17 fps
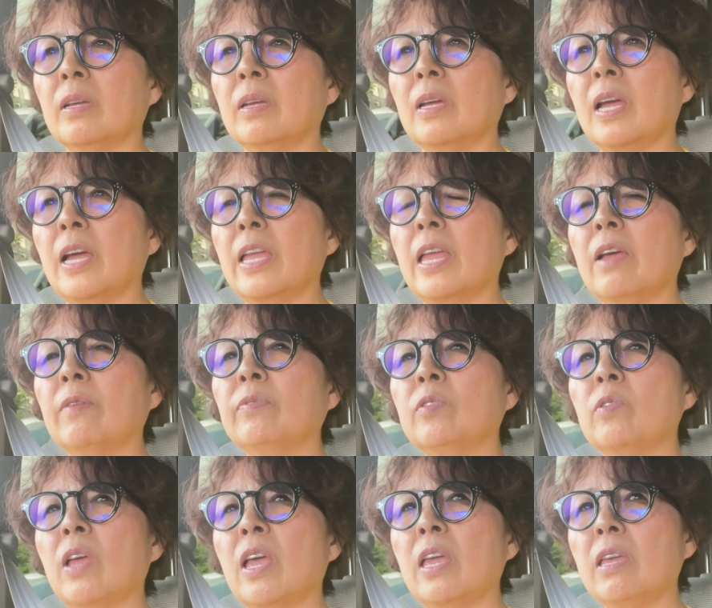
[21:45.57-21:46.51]
I have
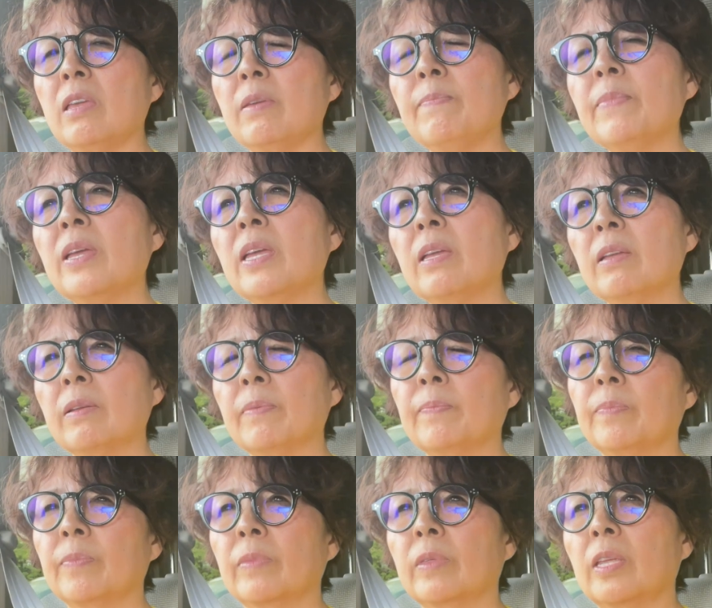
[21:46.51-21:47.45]
to aim
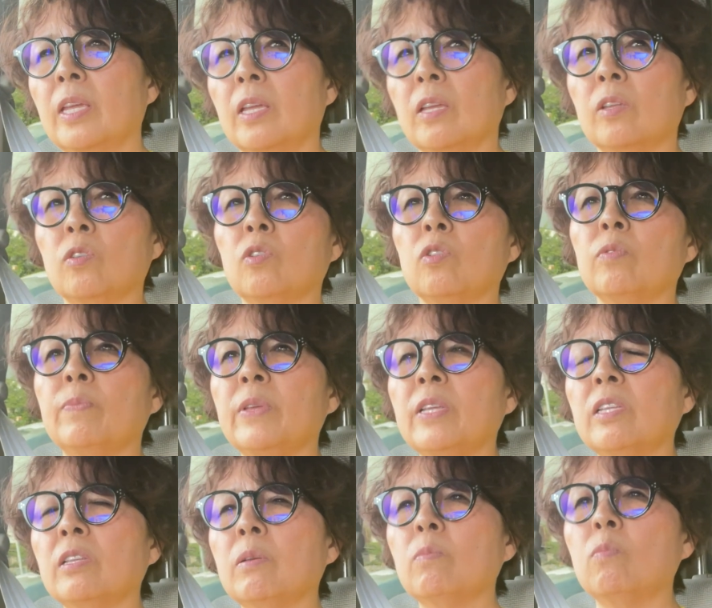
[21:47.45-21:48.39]
to
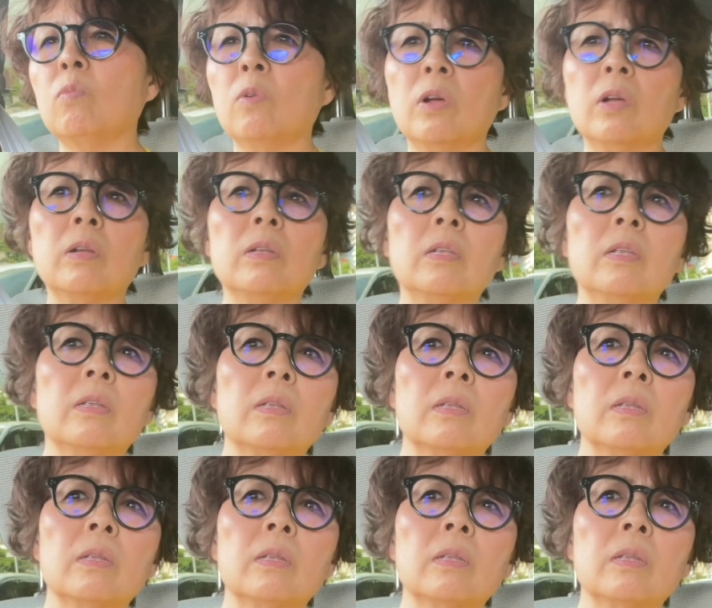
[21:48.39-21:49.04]
be someone